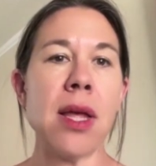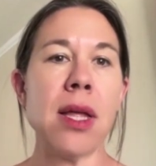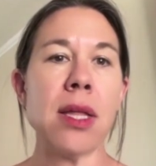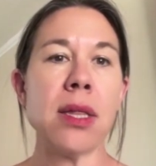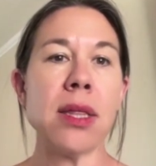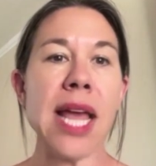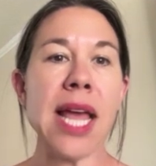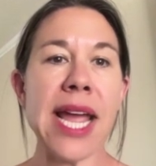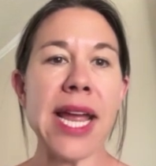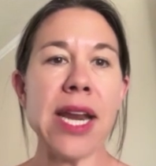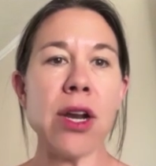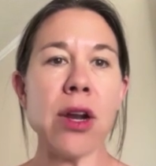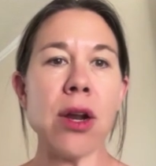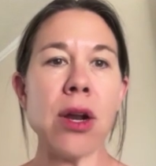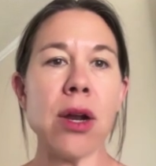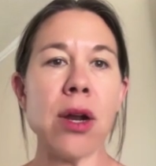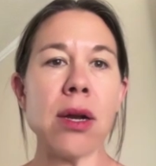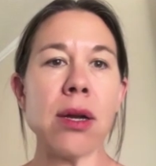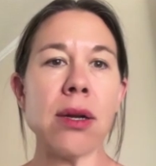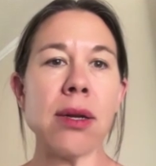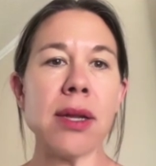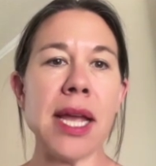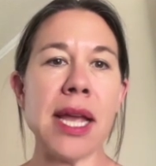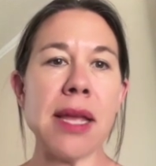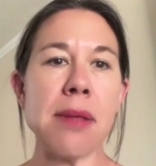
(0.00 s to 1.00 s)

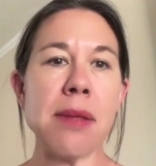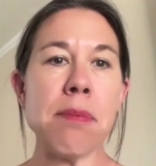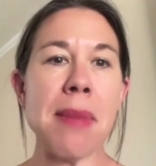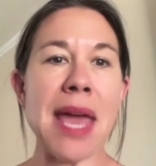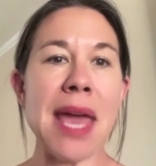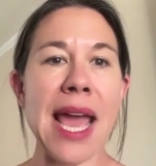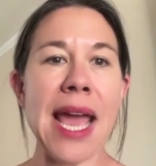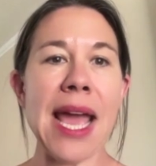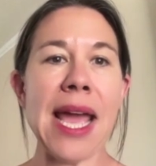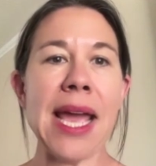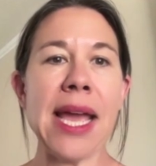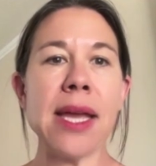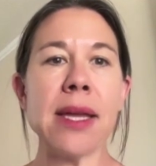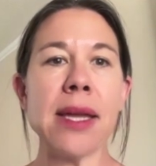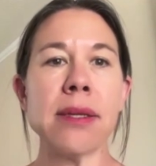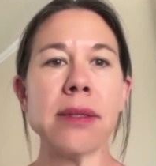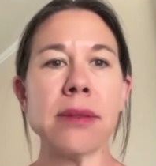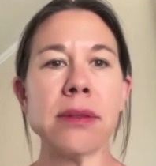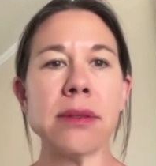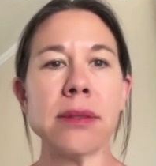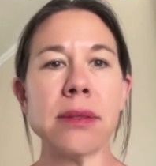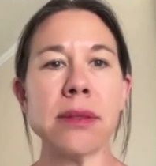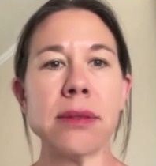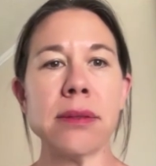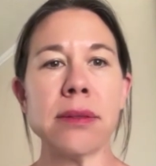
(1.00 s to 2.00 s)
later in May
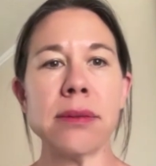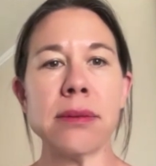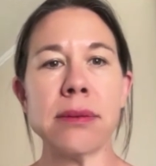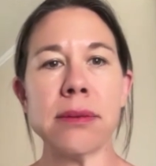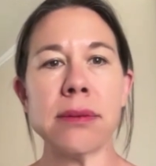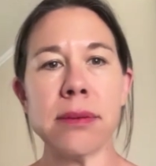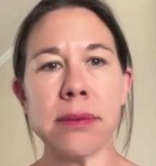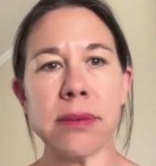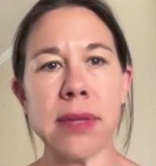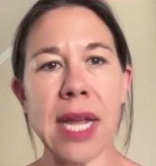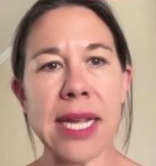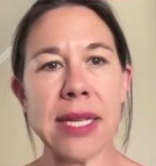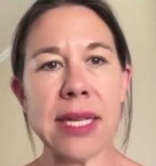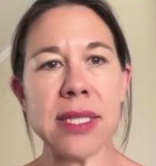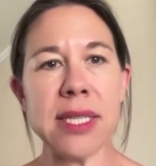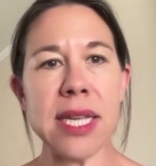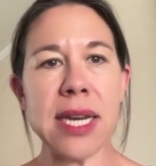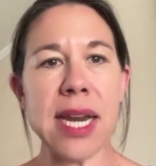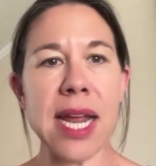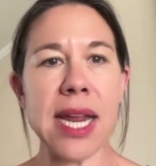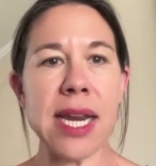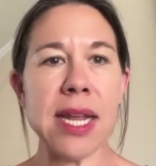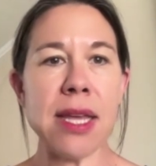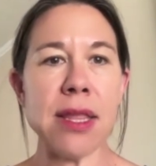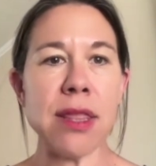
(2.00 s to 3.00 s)

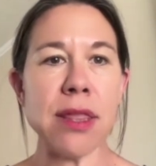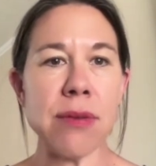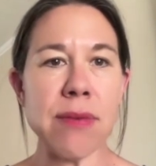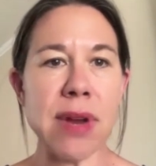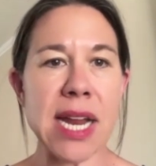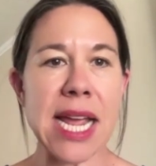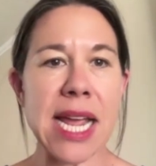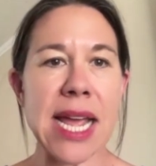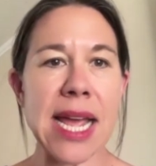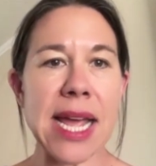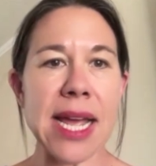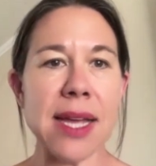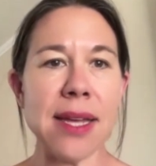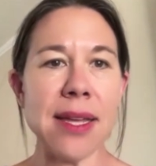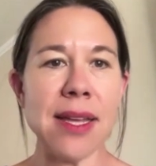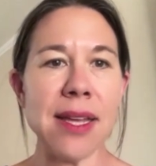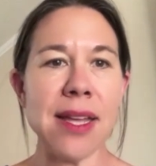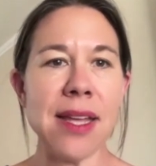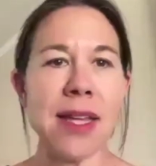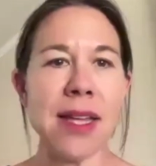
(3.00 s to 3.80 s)
1983.